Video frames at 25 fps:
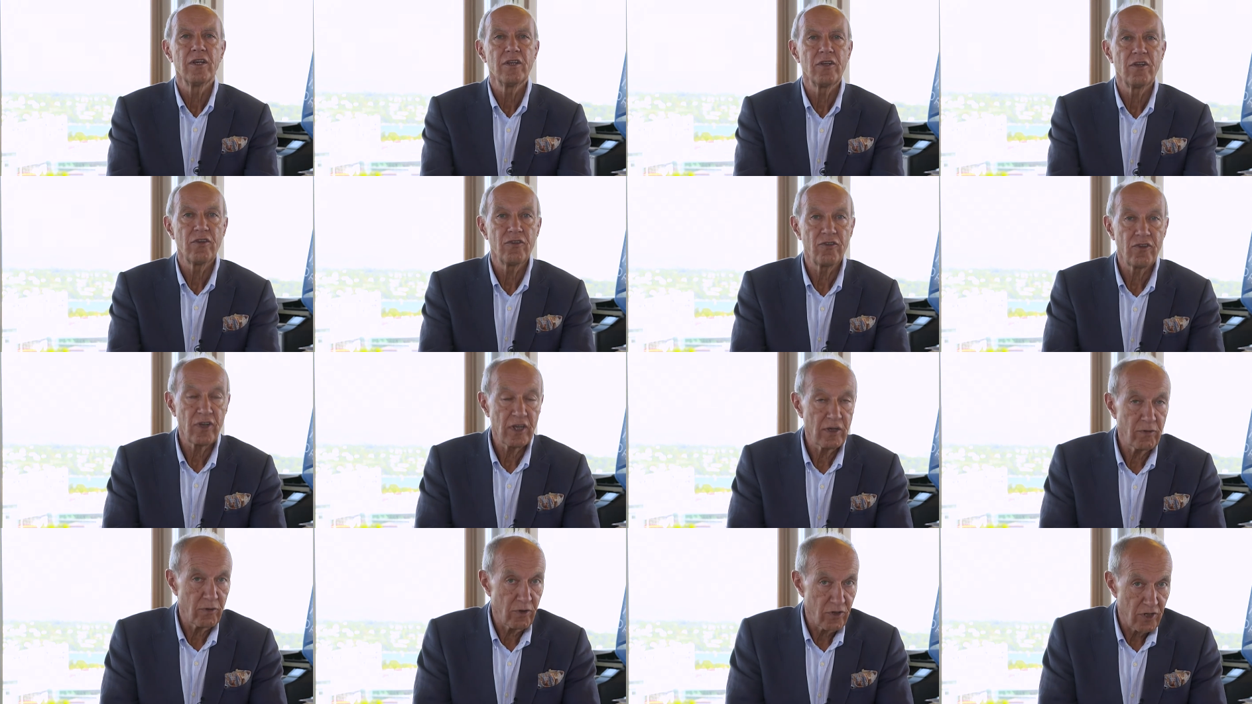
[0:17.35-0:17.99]

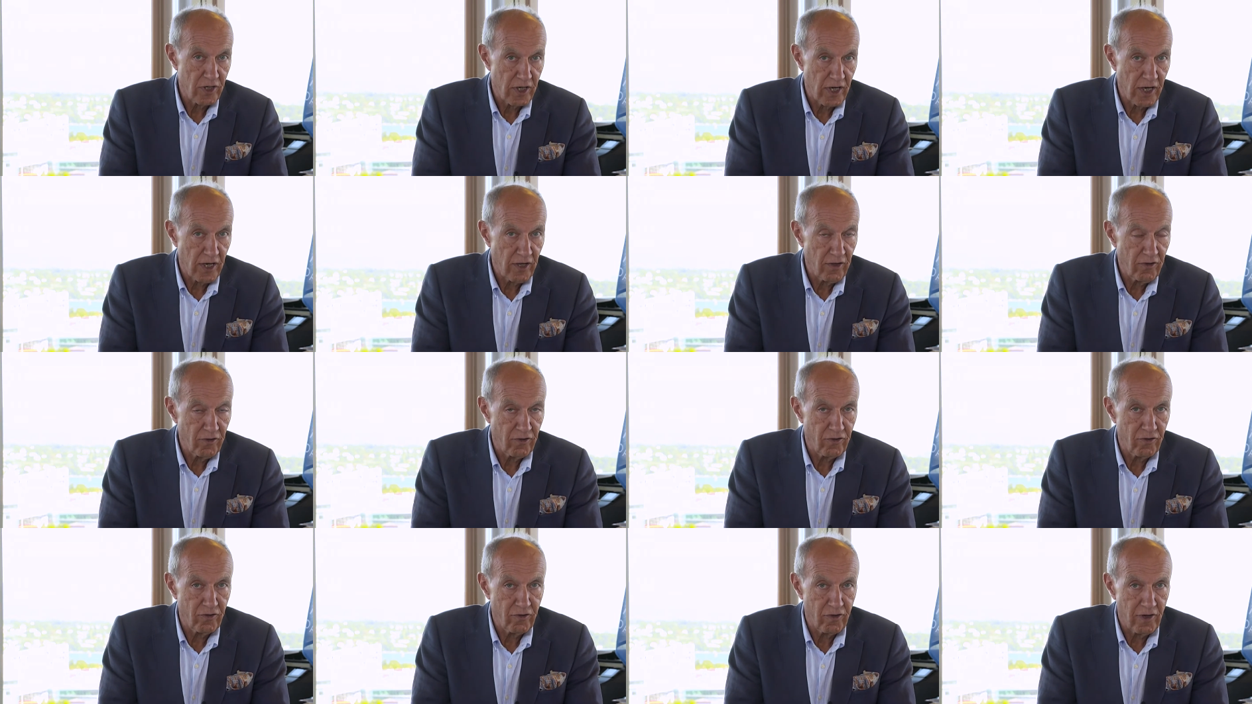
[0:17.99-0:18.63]
distinguished
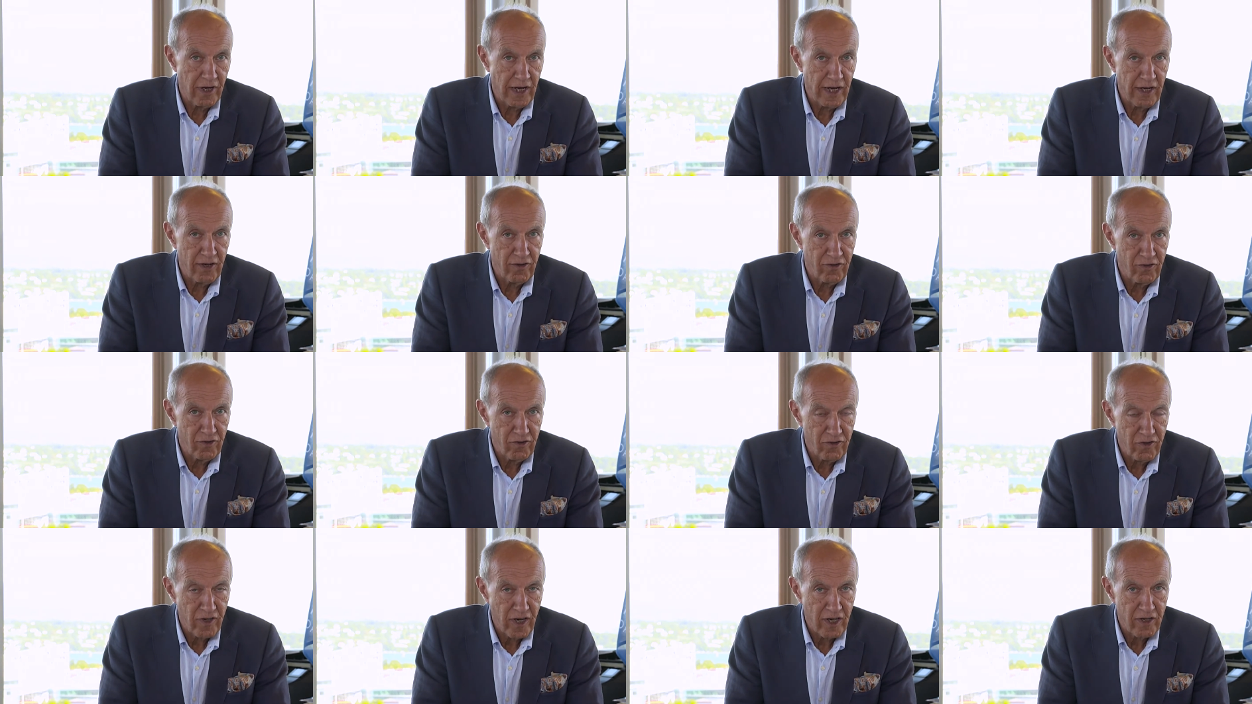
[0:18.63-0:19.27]
guests, ladies
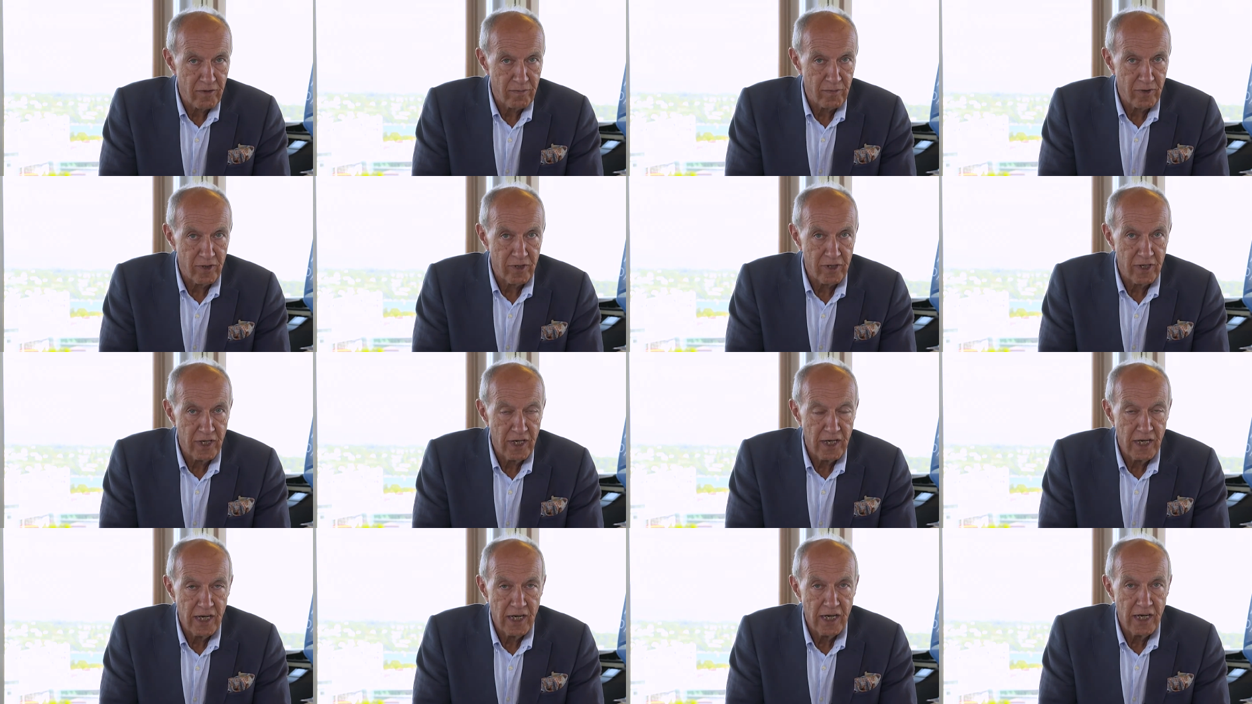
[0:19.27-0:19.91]
and gentlemen.